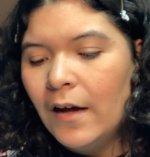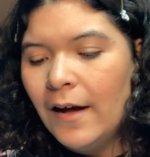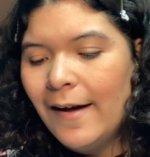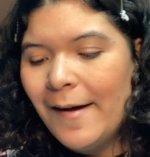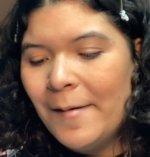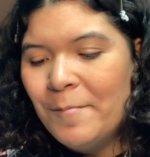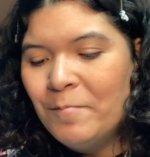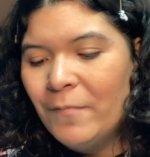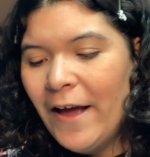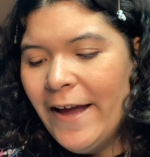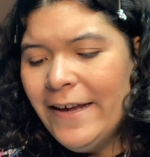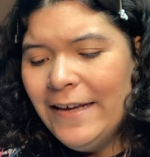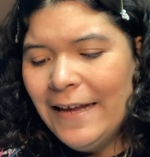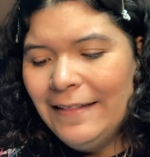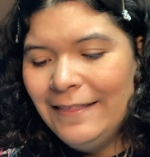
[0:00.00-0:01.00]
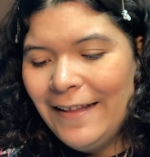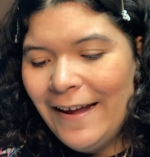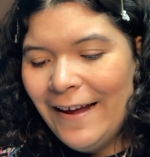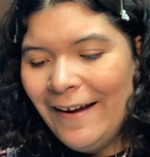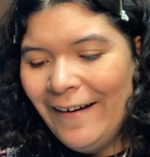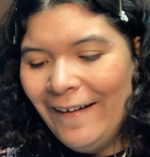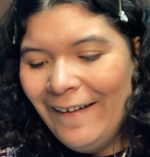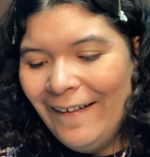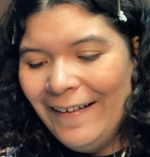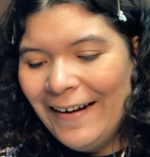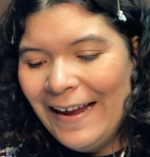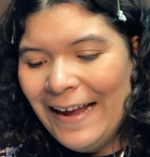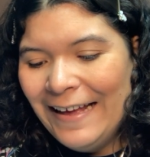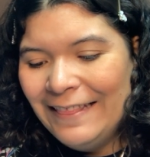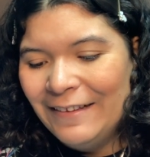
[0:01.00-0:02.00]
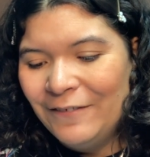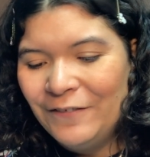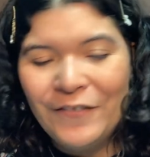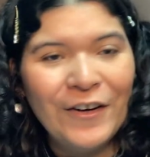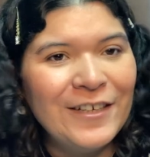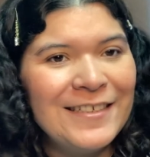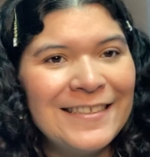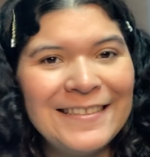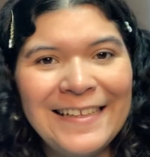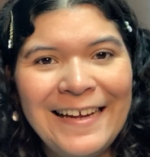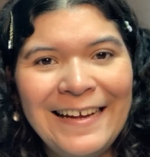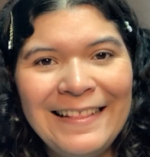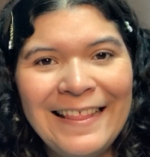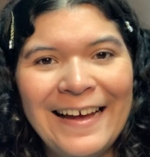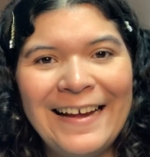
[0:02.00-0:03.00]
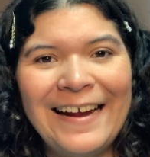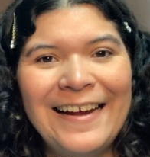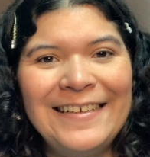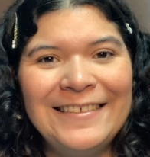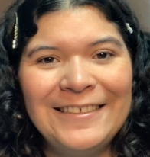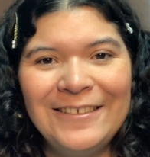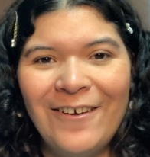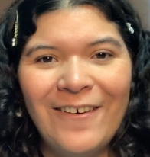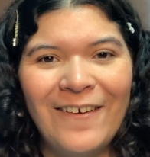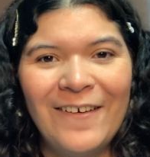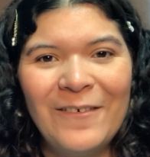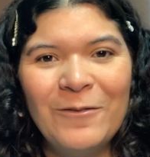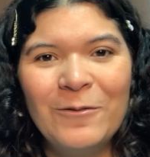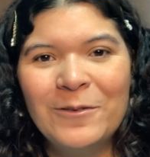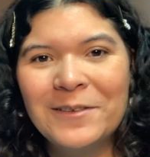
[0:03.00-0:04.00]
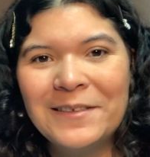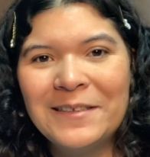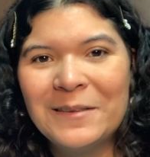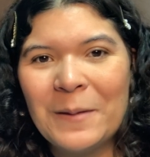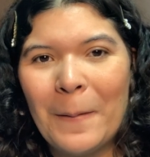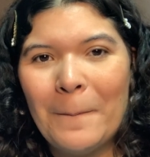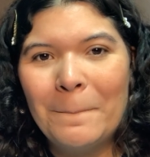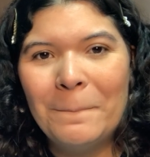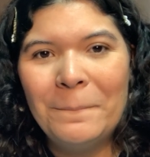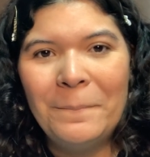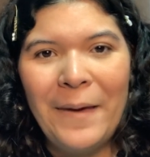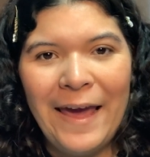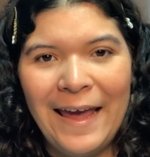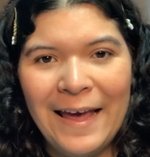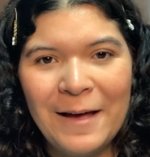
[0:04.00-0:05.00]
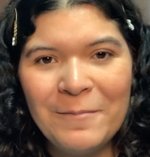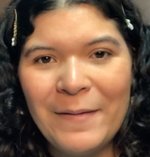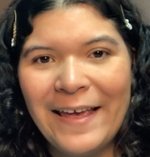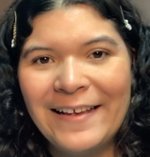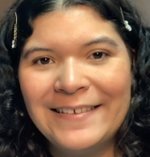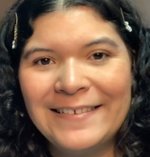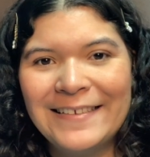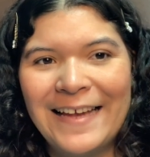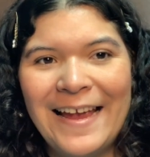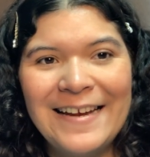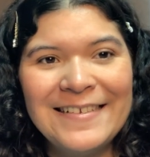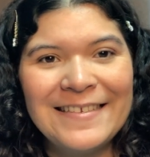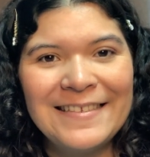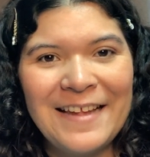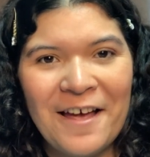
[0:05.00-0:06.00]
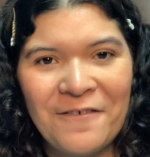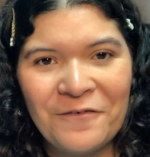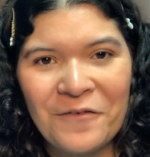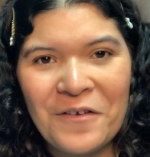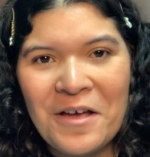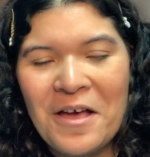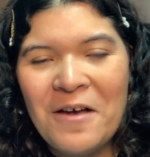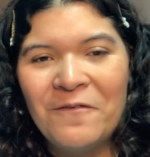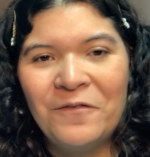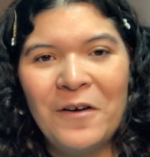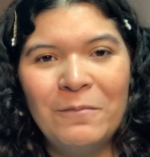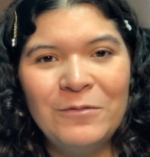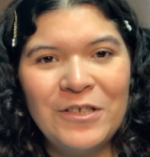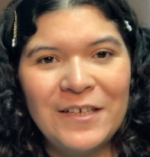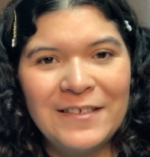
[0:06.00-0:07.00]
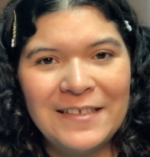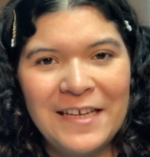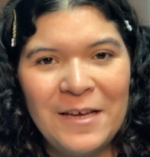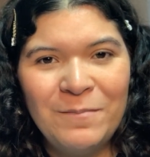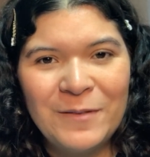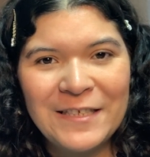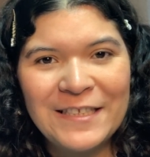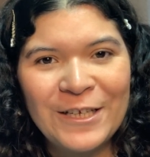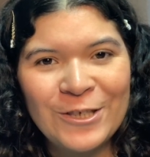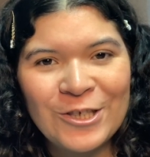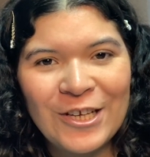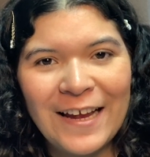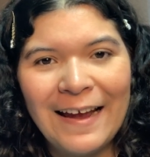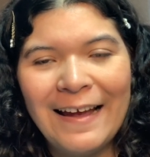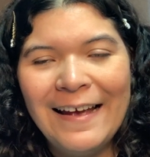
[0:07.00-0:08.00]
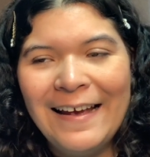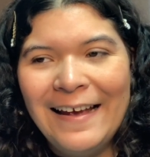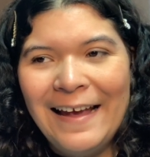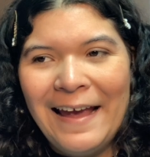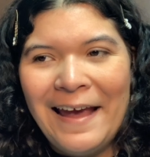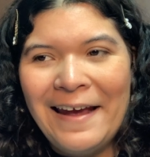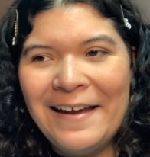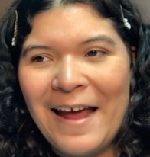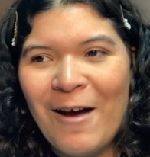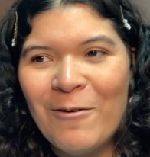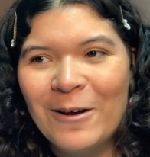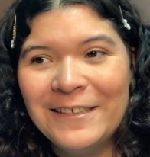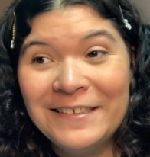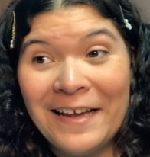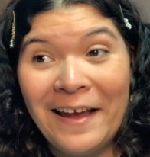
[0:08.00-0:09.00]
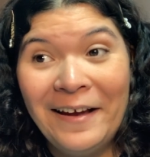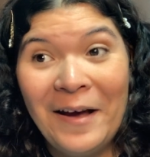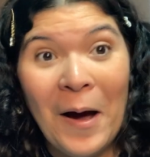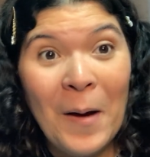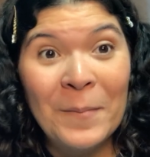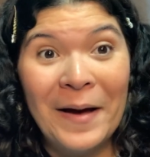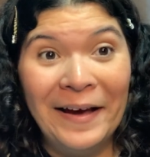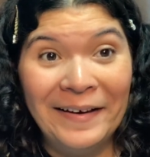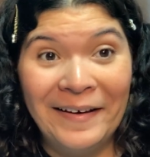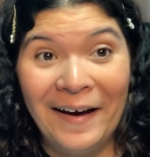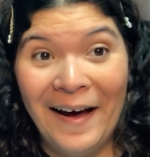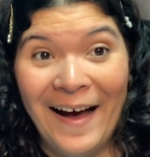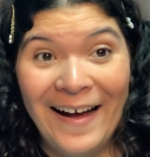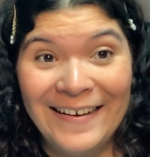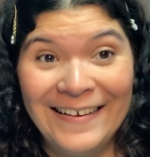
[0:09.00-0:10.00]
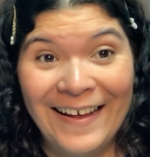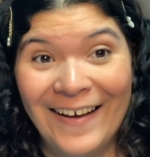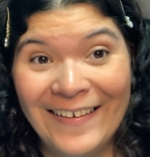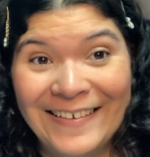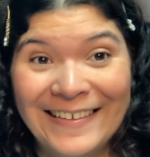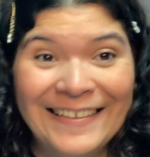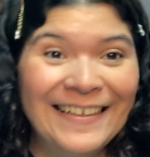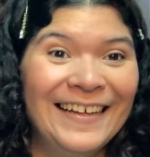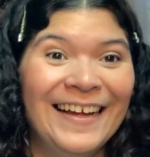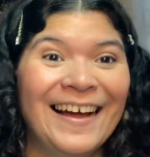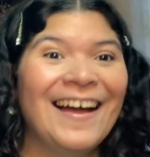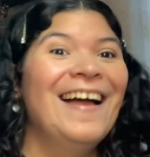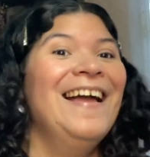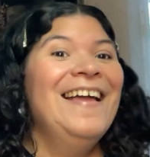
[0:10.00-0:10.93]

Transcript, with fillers: I get there, and the first thing that I saw was Pam S and Steph from Just Keep Stitching, and I was like, oh my God, look,